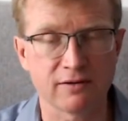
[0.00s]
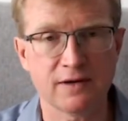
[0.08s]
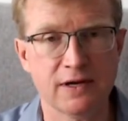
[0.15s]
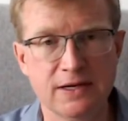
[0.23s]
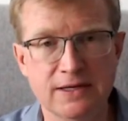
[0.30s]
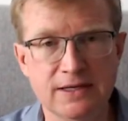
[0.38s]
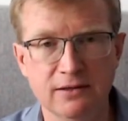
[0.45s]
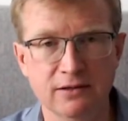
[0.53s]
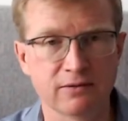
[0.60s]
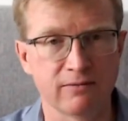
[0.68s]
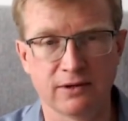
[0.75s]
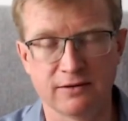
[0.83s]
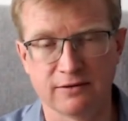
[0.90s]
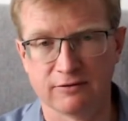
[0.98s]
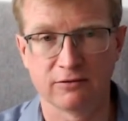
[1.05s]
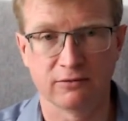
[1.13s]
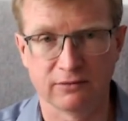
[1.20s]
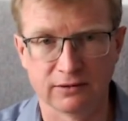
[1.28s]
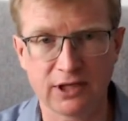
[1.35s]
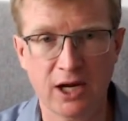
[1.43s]
They need it within a
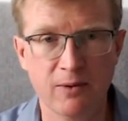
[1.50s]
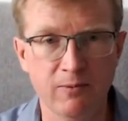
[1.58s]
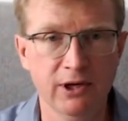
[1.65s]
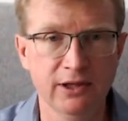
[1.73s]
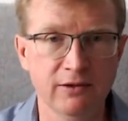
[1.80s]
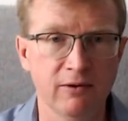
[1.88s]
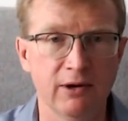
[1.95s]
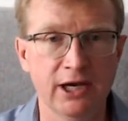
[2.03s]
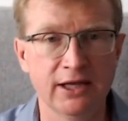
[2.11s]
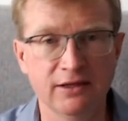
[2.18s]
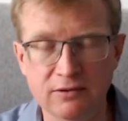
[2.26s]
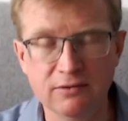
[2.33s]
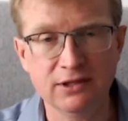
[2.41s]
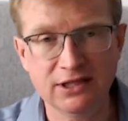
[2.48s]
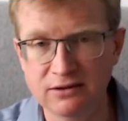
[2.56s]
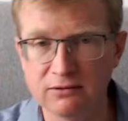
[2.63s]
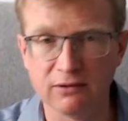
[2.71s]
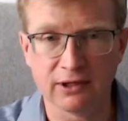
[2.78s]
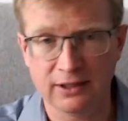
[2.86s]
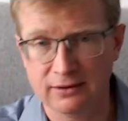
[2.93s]
certain time window, and you need to
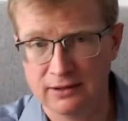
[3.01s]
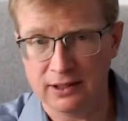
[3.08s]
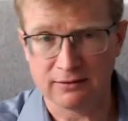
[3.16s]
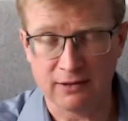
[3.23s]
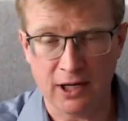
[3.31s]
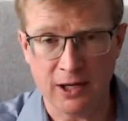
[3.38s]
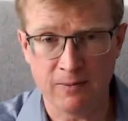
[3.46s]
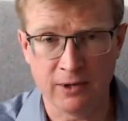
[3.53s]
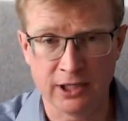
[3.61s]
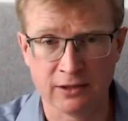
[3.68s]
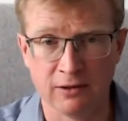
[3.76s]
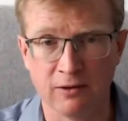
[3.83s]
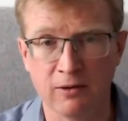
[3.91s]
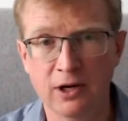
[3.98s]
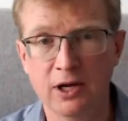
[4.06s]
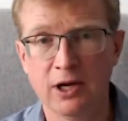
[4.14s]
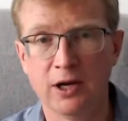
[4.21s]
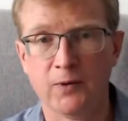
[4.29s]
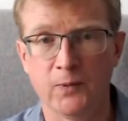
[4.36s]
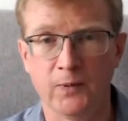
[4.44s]
hit that time window
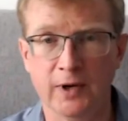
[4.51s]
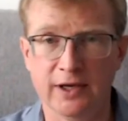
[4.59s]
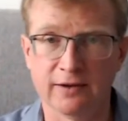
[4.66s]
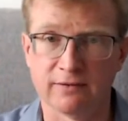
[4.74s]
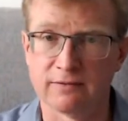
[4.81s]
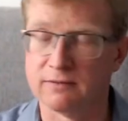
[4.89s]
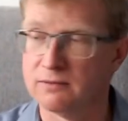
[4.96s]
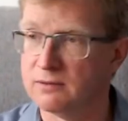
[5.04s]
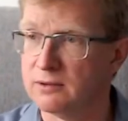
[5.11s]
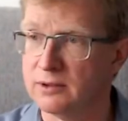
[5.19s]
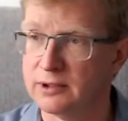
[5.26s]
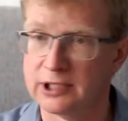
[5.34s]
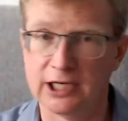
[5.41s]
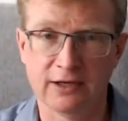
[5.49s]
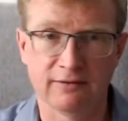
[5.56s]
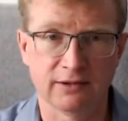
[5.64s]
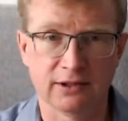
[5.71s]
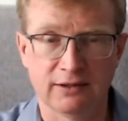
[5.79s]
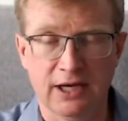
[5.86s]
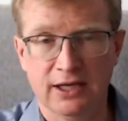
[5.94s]
with kind of the
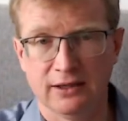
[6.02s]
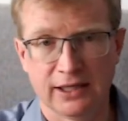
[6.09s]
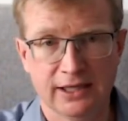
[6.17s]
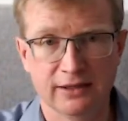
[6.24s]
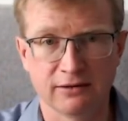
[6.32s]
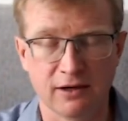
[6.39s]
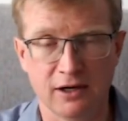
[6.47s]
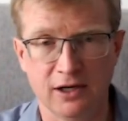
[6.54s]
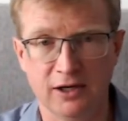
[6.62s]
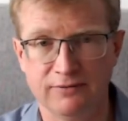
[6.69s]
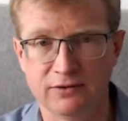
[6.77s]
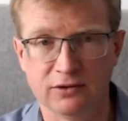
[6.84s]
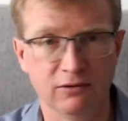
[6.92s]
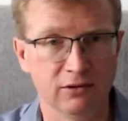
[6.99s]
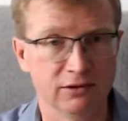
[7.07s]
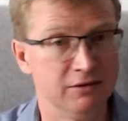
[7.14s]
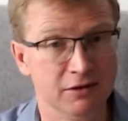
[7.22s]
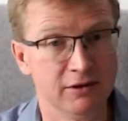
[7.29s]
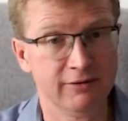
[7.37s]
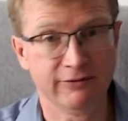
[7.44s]
tail end of your
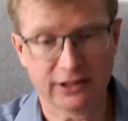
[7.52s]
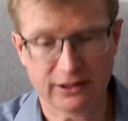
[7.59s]
delivery